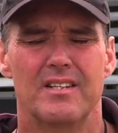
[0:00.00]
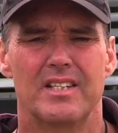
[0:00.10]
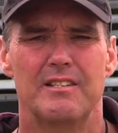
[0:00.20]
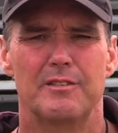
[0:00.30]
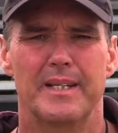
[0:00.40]

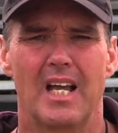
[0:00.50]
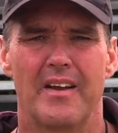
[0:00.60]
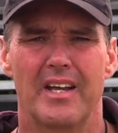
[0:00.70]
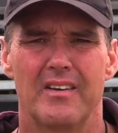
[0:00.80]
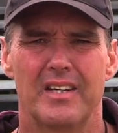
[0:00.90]
seems to be
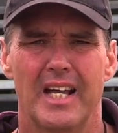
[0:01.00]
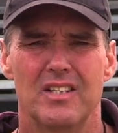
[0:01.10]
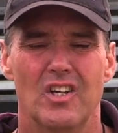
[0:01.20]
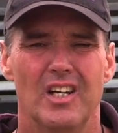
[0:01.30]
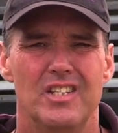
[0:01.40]
going okay.
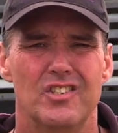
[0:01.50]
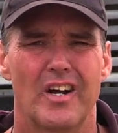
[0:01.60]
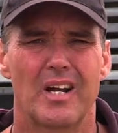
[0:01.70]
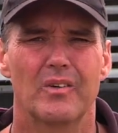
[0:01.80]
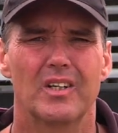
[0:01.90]
Certainly his
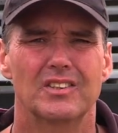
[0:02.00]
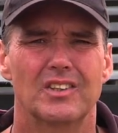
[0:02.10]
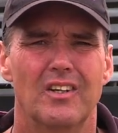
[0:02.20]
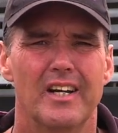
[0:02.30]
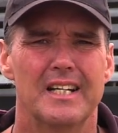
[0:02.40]
track works
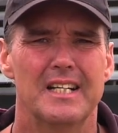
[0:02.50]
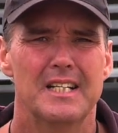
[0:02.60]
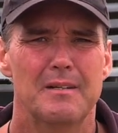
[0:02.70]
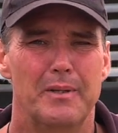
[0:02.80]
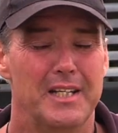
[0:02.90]
all right,
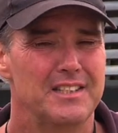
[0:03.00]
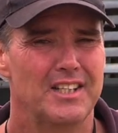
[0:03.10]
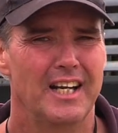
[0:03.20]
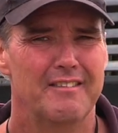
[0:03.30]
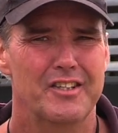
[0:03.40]
but he is
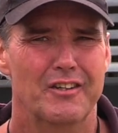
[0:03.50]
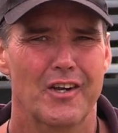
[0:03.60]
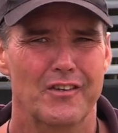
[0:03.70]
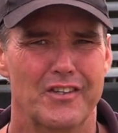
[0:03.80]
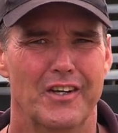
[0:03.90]
an
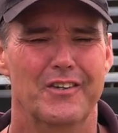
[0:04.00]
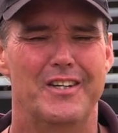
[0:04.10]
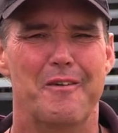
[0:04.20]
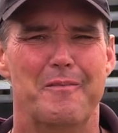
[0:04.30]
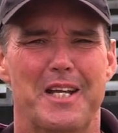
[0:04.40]
11-year-old, so
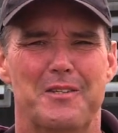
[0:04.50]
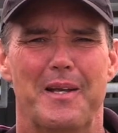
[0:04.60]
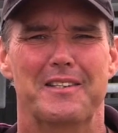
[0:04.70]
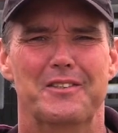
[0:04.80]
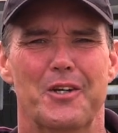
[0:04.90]
don't be
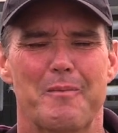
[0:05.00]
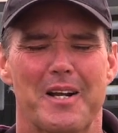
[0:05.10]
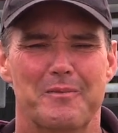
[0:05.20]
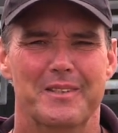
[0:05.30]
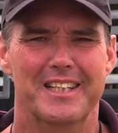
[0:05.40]
expecting too
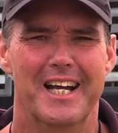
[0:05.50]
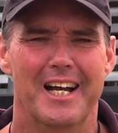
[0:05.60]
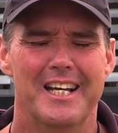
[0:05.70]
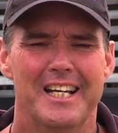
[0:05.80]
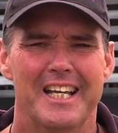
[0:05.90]
much.
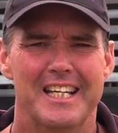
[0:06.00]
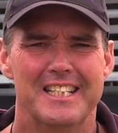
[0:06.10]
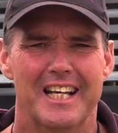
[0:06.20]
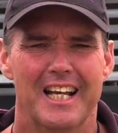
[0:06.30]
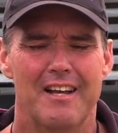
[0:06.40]
But
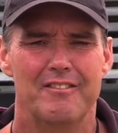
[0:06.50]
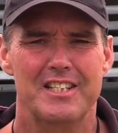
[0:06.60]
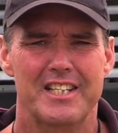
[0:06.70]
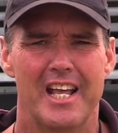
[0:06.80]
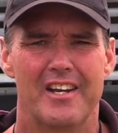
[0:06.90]
he's a lovely,
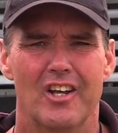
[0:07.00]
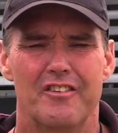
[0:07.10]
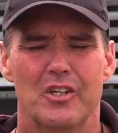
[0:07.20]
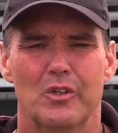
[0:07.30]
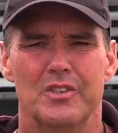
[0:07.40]
sound,
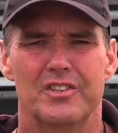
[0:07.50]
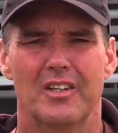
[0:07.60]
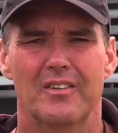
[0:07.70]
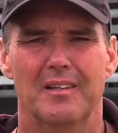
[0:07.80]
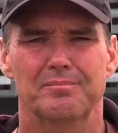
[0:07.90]
healthy horse,
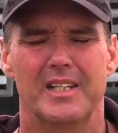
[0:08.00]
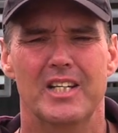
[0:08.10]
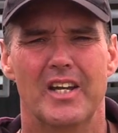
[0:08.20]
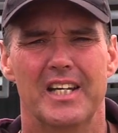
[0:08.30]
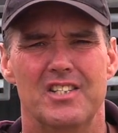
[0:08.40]
so
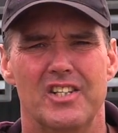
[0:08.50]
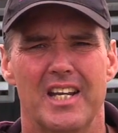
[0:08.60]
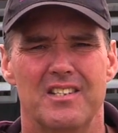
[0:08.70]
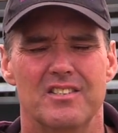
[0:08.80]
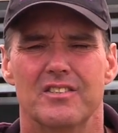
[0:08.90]
he'll get his
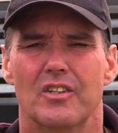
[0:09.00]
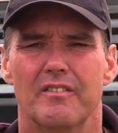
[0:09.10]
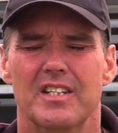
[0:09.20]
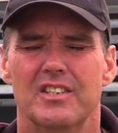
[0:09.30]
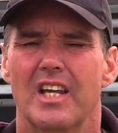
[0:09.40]
chances as sort
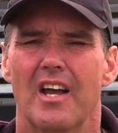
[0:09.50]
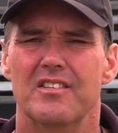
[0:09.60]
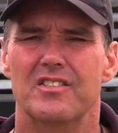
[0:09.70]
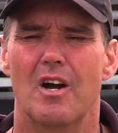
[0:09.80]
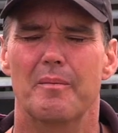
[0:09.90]
of his go
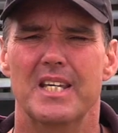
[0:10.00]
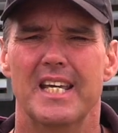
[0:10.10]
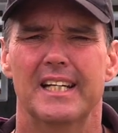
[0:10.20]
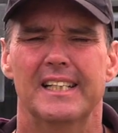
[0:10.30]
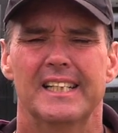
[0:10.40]
this time of
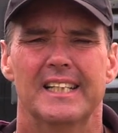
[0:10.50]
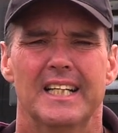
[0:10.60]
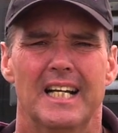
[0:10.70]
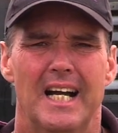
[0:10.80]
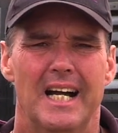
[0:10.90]
year.
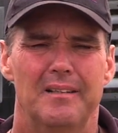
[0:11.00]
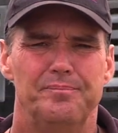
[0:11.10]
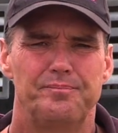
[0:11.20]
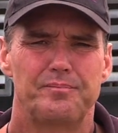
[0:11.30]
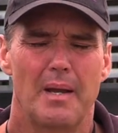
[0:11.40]

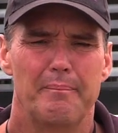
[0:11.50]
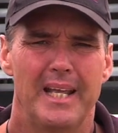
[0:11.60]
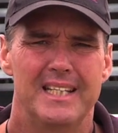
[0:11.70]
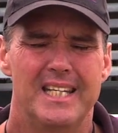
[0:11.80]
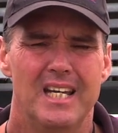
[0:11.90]

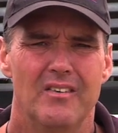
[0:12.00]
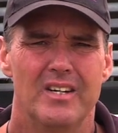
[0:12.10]
Pantera